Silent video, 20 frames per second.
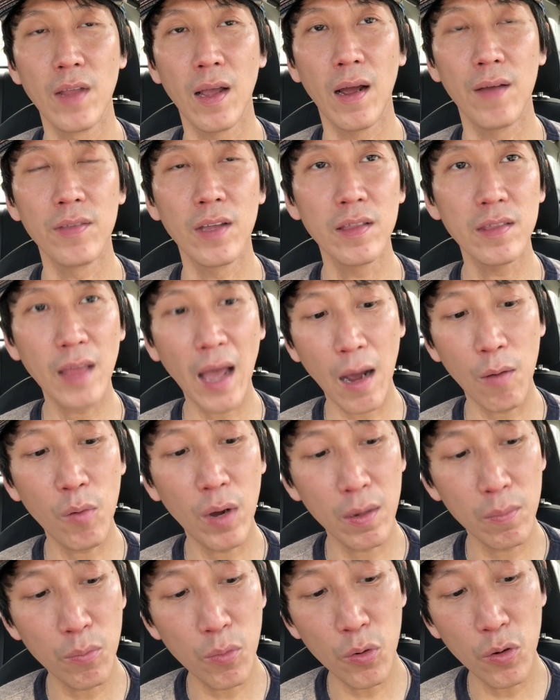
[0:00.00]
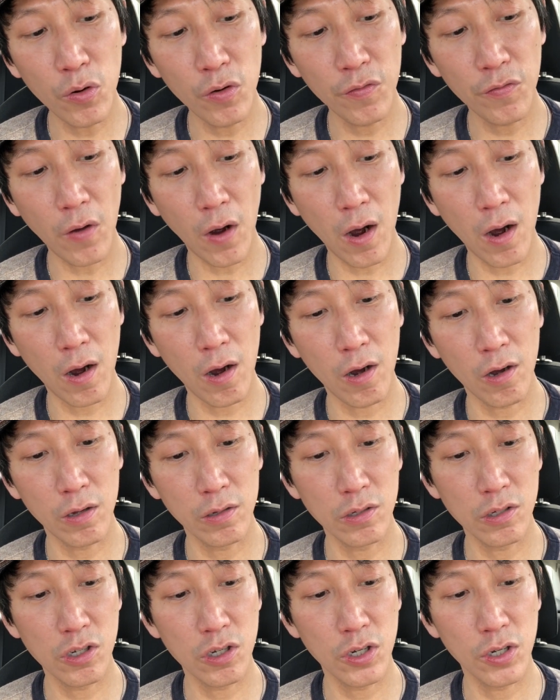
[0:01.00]
And then that one moved
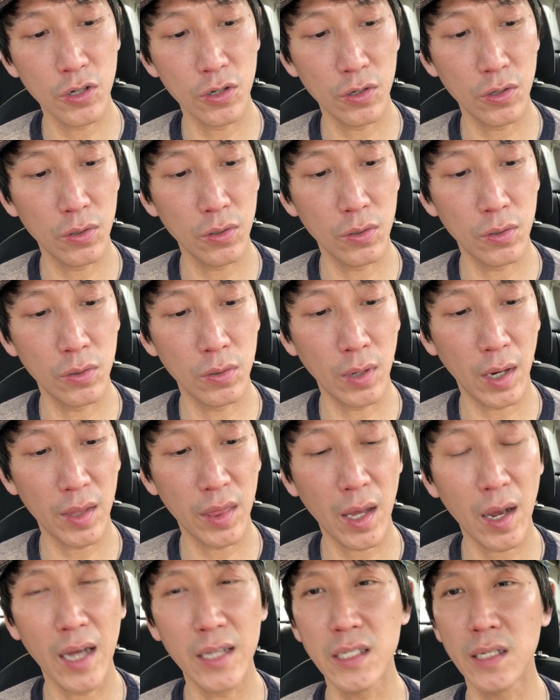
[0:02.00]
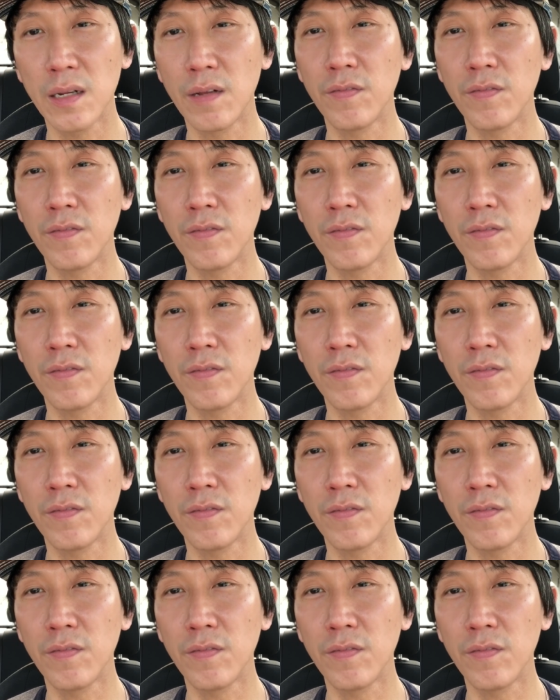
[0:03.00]
on to, I think I did a